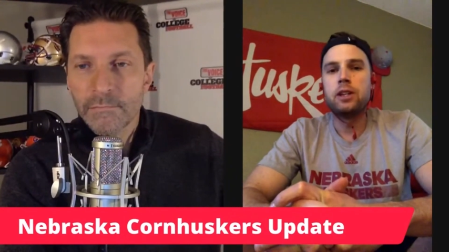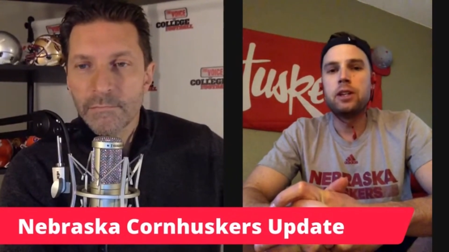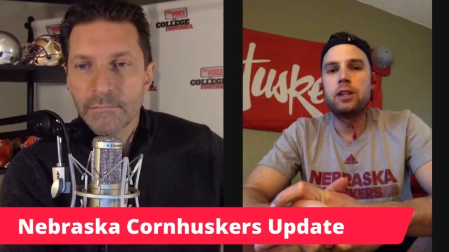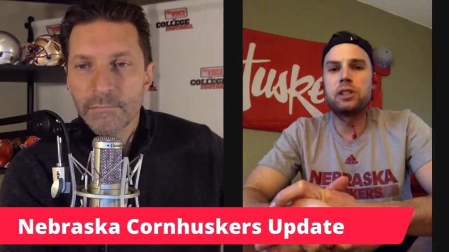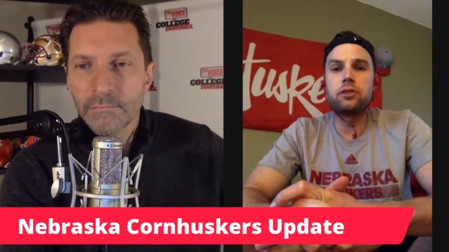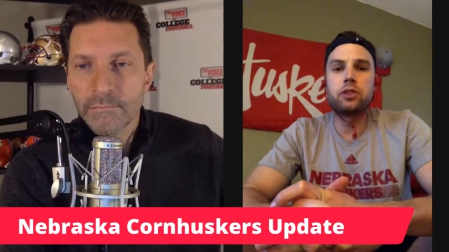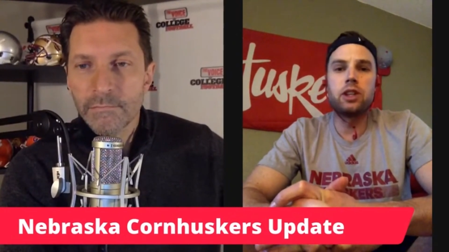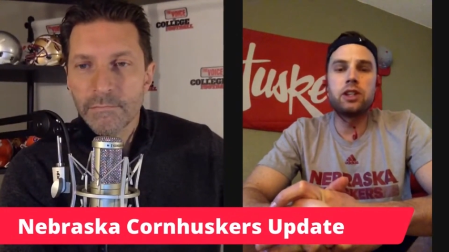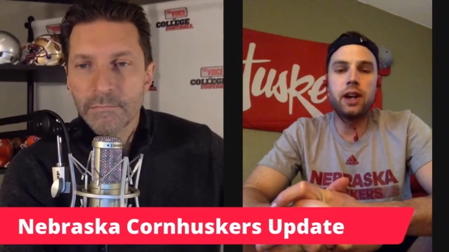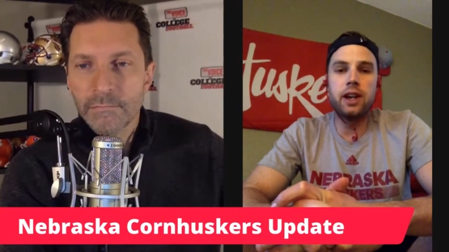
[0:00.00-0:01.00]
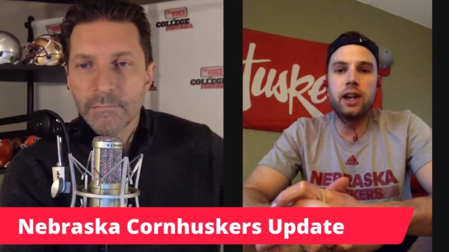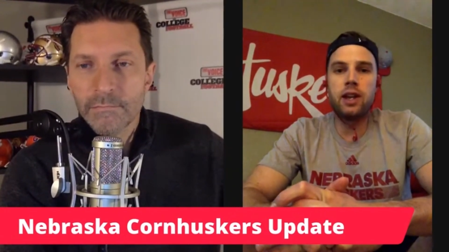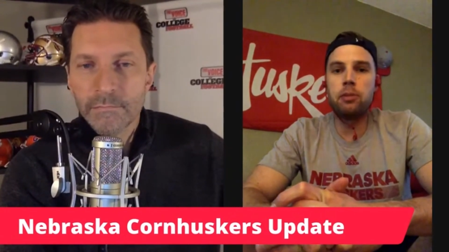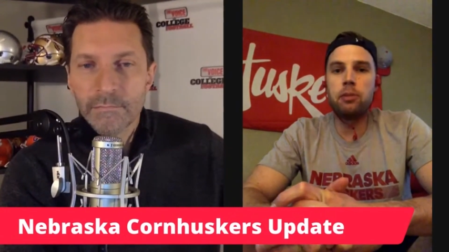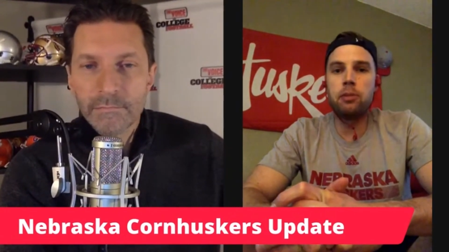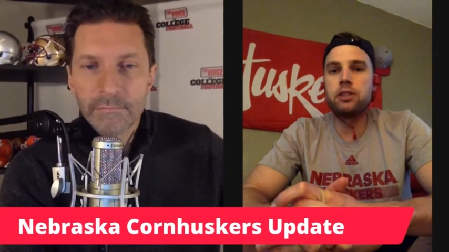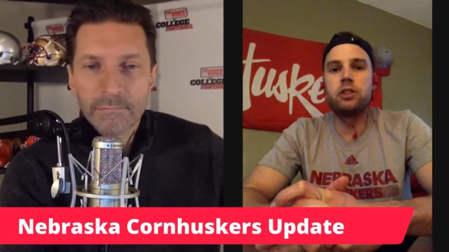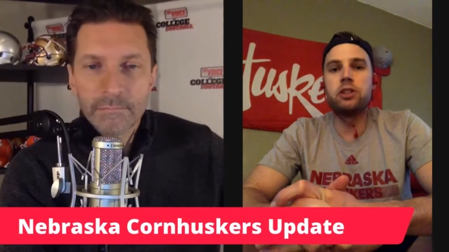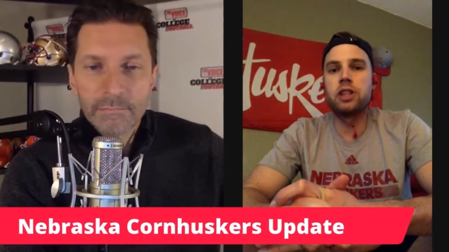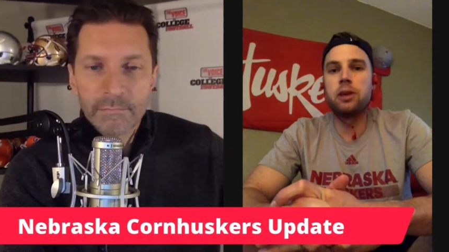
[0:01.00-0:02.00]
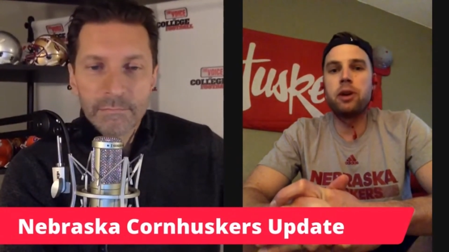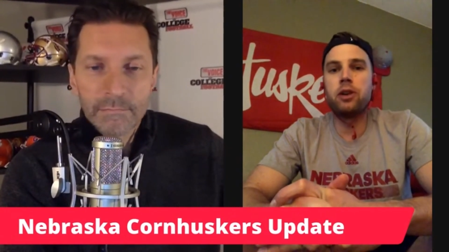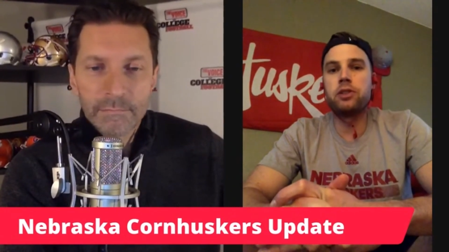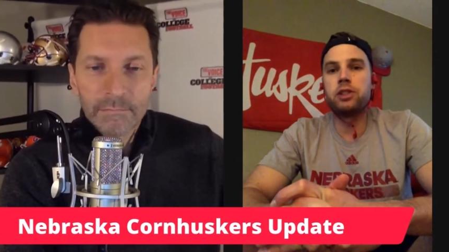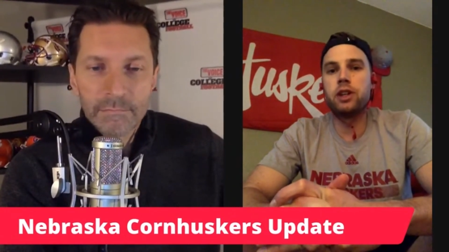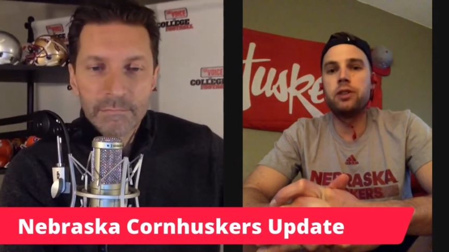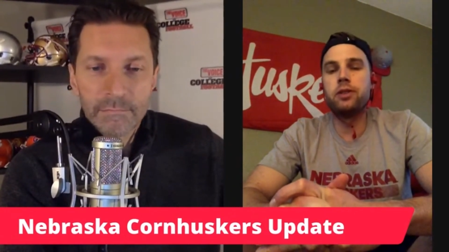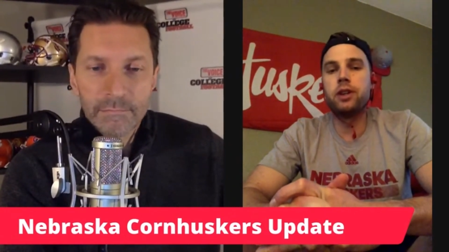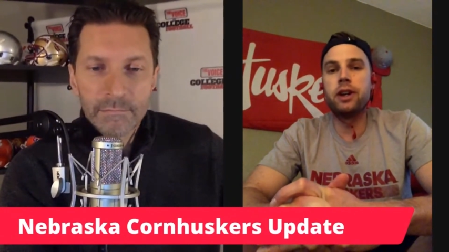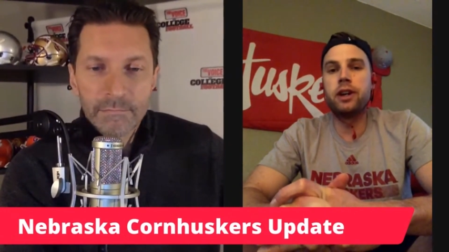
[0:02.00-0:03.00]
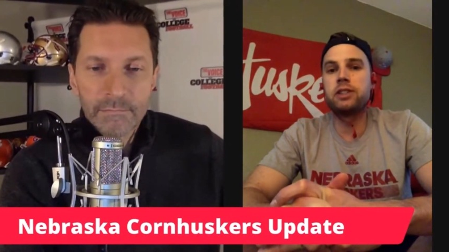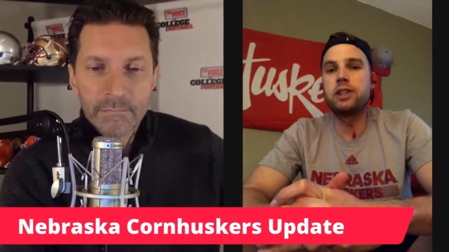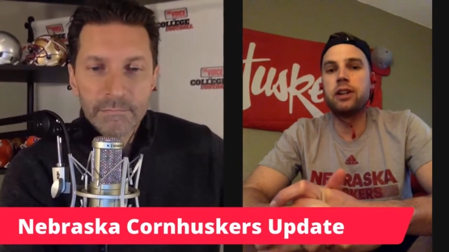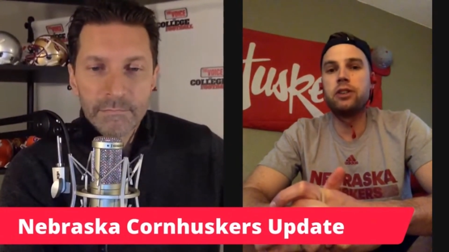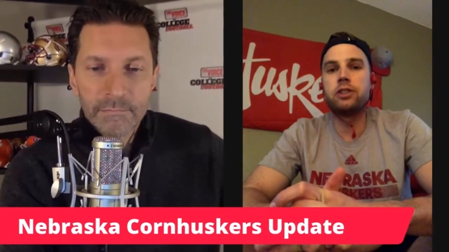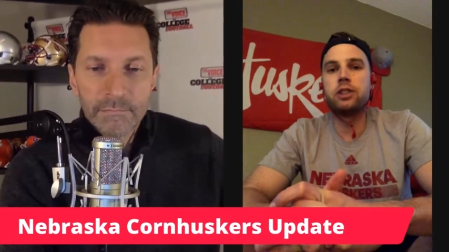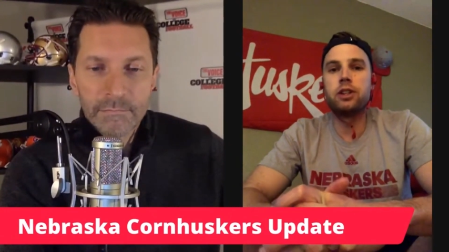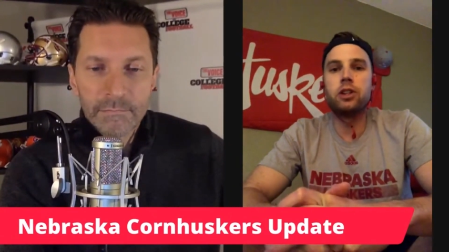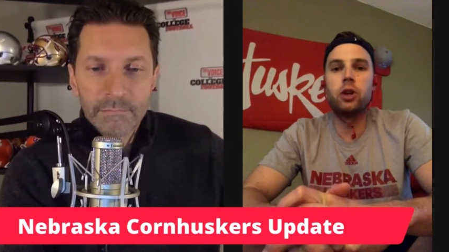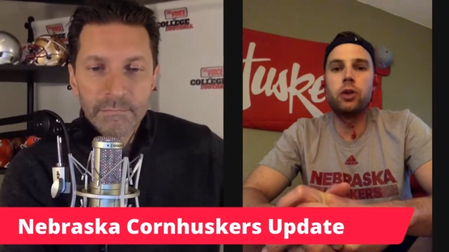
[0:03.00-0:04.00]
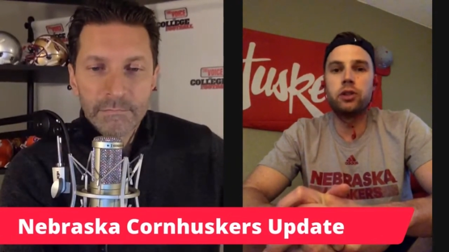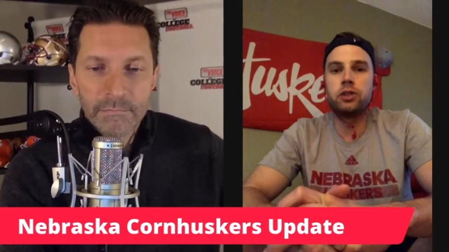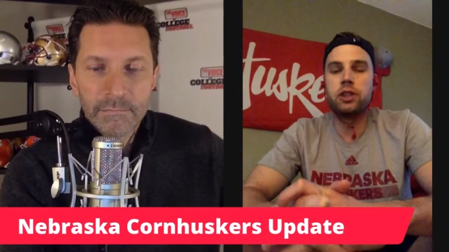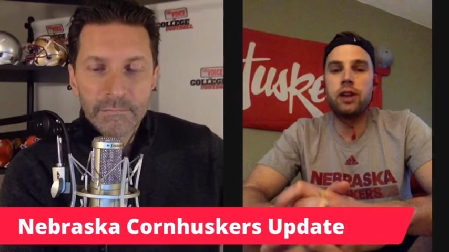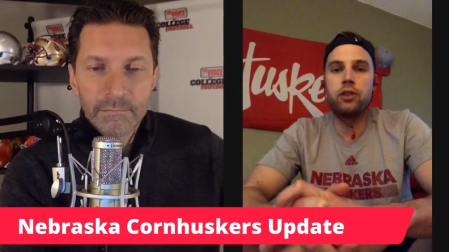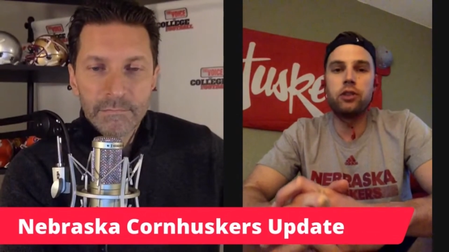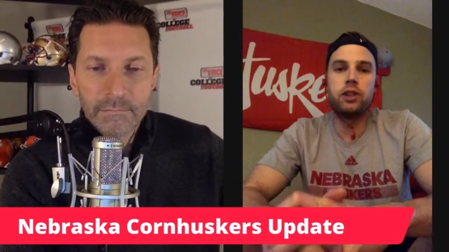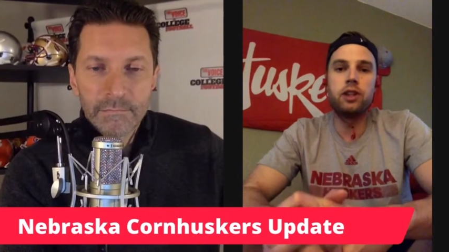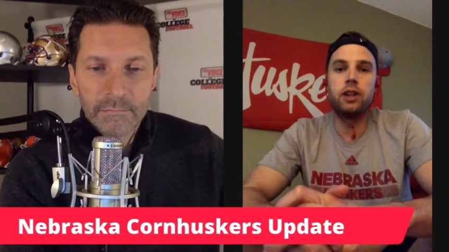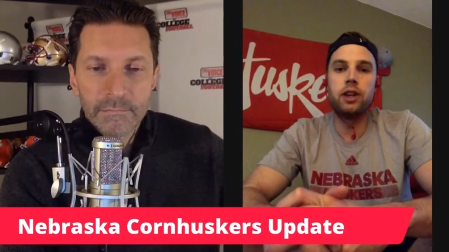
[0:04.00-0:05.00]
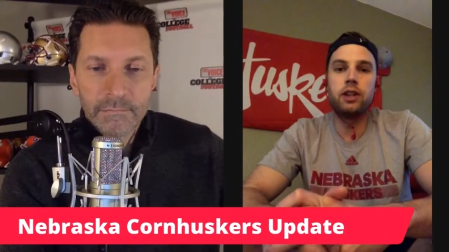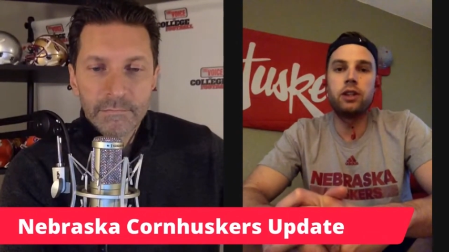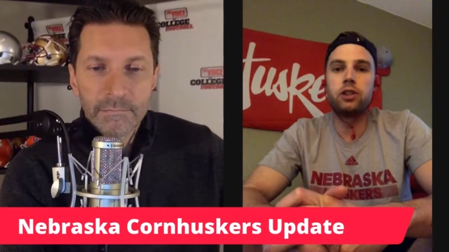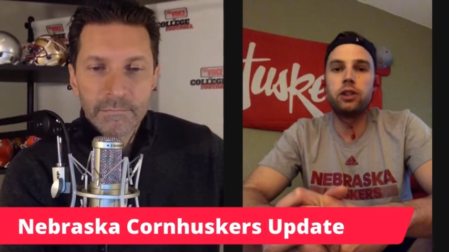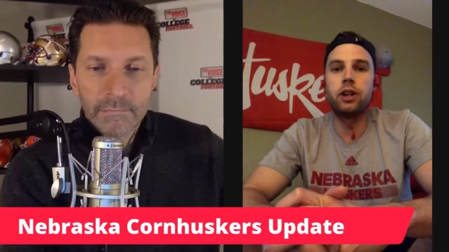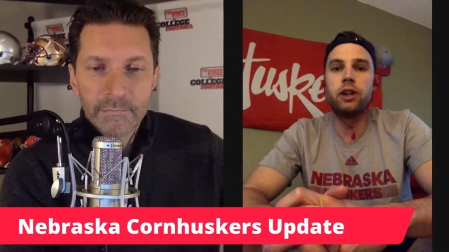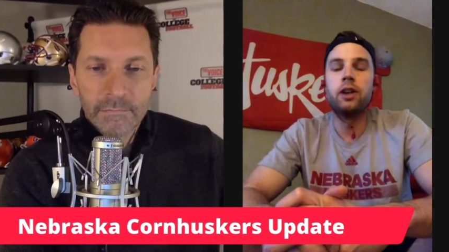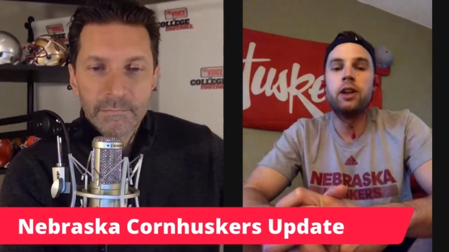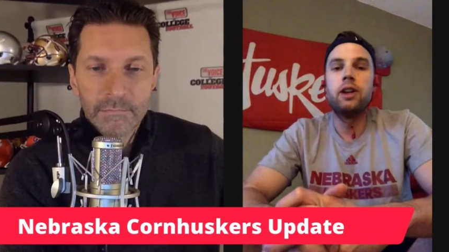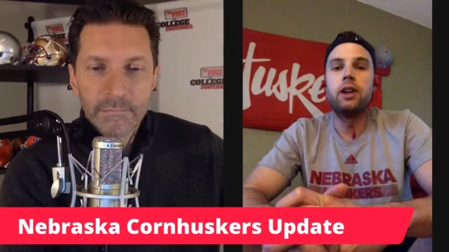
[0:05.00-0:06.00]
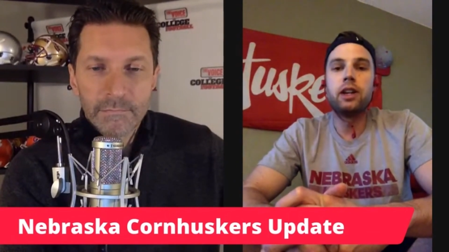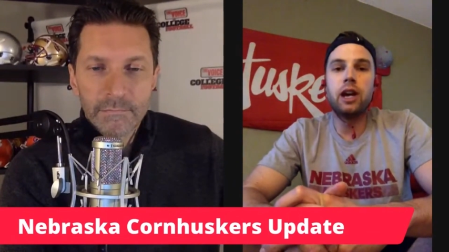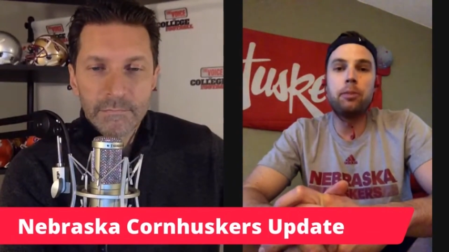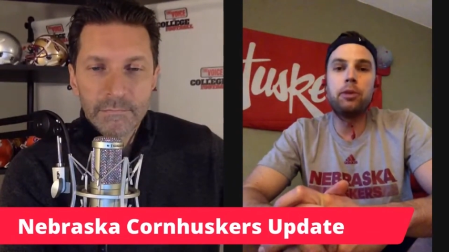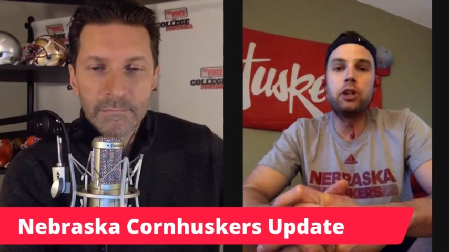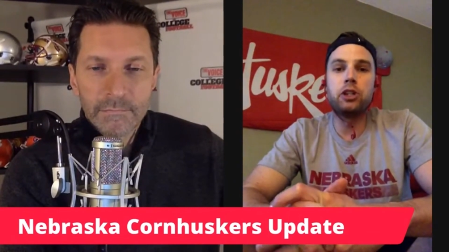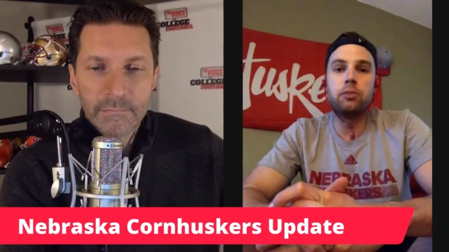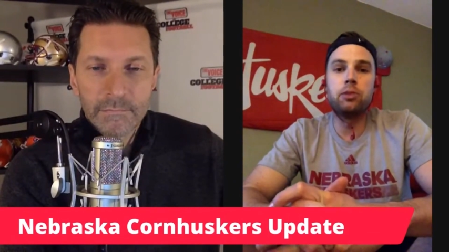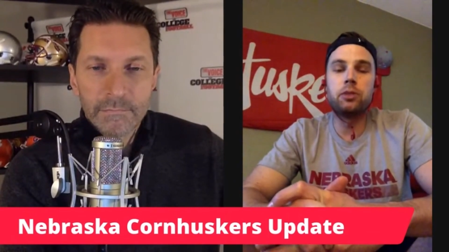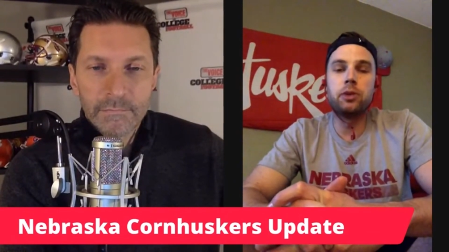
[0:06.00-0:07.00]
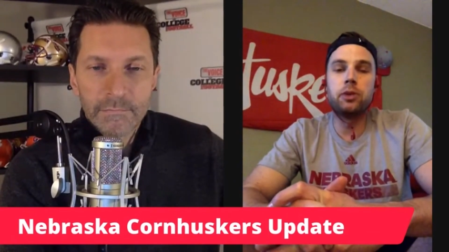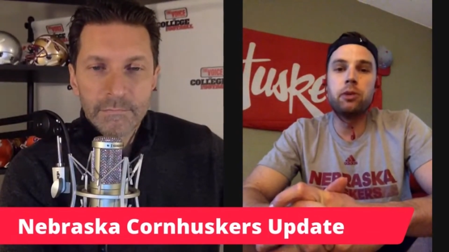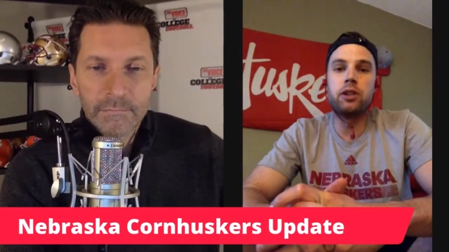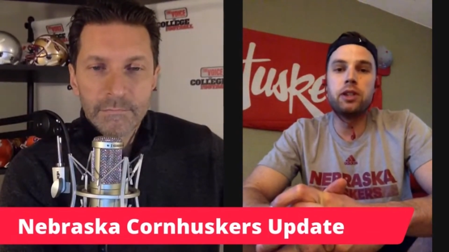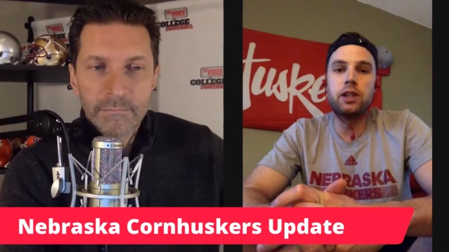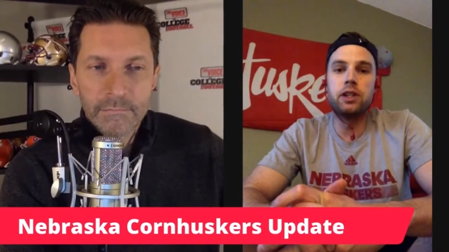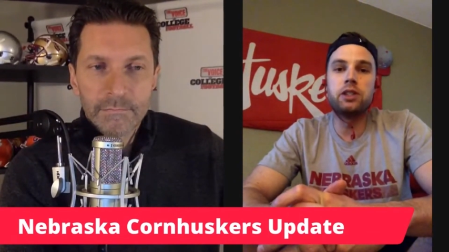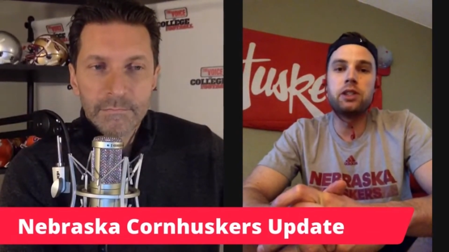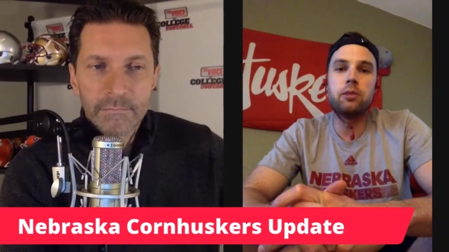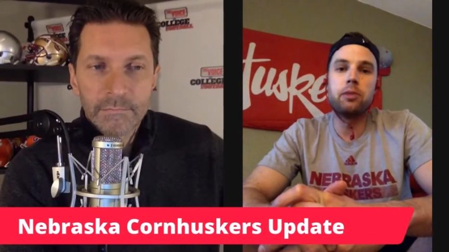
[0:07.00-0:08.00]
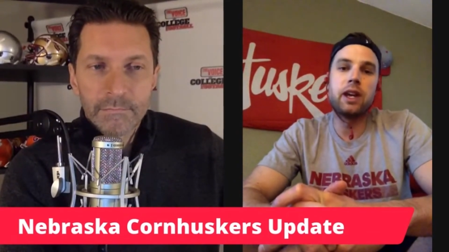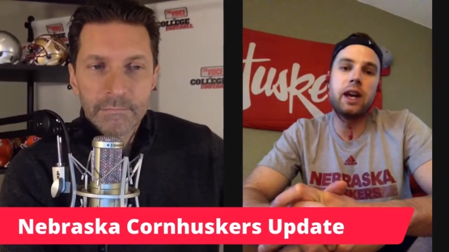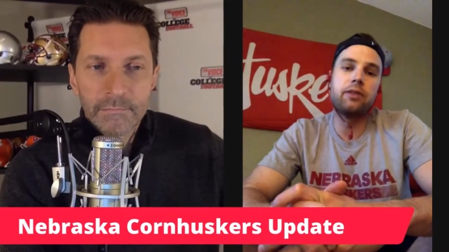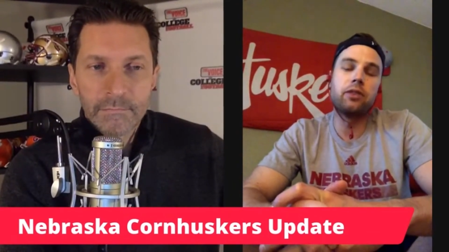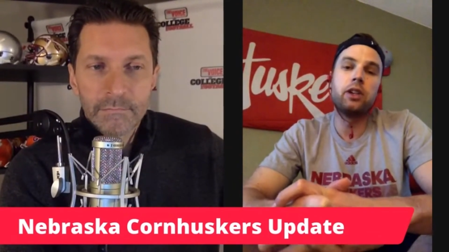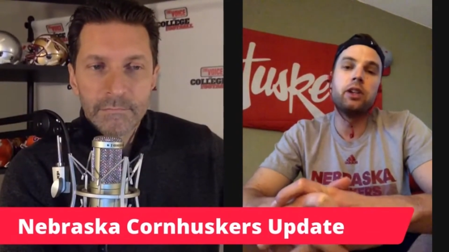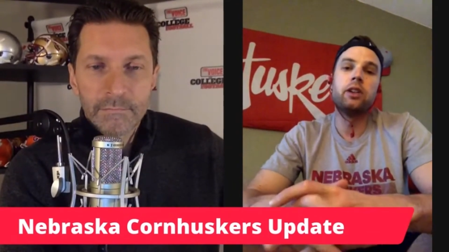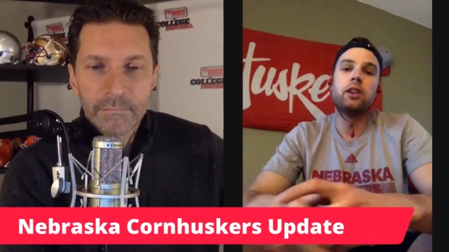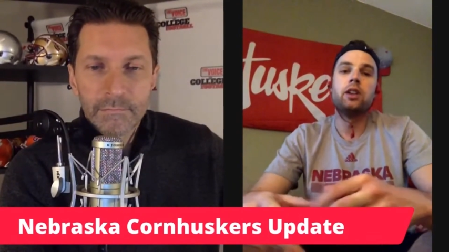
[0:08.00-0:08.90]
Speaker 1: specifically the tight end, basically just came out and said uh, Austin Allen said, you know, there's definitely a clear competition between Martinez and McCaffrey